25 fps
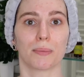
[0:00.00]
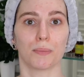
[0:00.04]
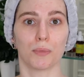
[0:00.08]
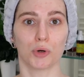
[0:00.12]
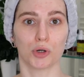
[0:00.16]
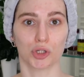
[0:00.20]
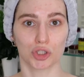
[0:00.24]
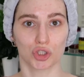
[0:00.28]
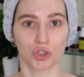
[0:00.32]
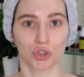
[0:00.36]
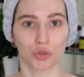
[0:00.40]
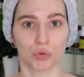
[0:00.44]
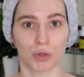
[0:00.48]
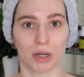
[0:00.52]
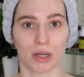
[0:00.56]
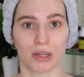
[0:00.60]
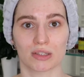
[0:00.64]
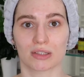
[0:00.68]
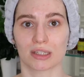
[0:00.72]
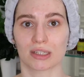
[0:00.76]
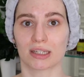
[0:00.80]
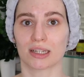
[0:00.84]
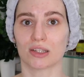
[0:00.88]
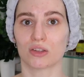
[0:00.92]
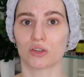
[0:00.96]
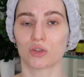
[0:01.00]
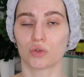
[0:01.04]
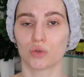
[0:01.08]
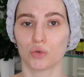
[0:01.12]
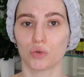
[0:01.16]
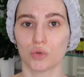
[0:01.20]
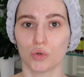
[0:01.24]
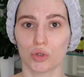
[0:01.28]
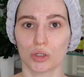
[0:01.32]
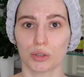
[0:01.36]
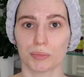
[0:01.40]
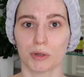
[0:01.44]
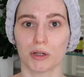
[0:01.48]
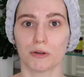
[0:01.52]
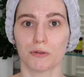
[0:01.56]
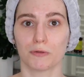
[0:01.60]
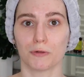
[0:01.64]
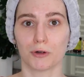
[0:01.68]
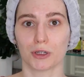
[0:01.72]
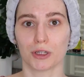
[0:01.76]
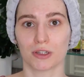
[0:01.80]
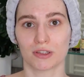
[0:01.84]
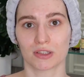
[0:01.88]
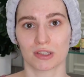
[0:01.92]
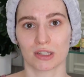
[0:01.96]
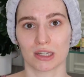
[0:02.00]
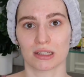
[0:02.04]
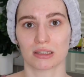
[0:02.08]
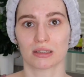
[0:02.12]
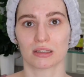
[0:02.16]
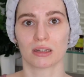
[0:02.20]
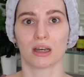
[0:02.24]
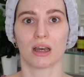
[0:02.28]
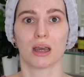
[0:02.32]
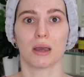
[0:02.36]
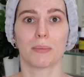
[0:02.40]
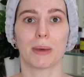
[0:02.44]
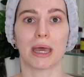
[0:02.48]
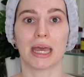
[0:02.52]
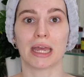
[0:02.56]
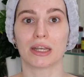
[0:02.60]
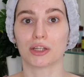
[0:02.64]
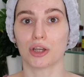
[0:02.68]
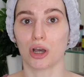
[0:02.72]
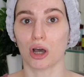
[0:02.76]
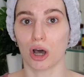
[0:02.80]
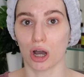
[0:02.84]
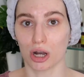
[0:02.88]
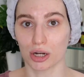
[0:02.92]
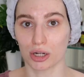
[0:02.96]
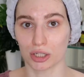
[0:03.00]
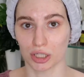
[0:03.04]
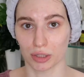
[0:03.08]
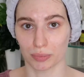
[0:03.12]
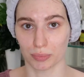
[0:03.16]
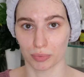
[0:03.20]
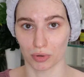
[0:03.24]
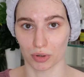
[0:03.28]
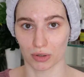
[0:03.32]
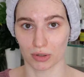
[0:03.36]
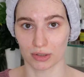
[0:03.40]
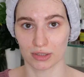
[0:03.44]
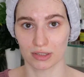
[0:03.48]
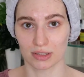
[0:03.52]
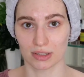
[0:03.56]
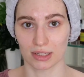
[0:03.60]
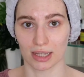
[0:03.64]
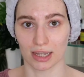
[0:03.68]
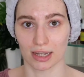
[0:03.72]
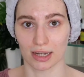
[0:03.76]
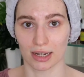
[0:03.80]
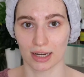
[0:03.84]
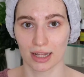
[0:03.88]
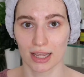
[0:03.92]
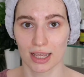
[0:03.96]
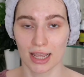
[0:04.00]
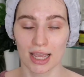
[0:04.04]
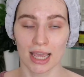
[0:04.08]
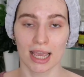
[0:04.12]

moisturizer that's suitable for your skin type and your acne prone skin.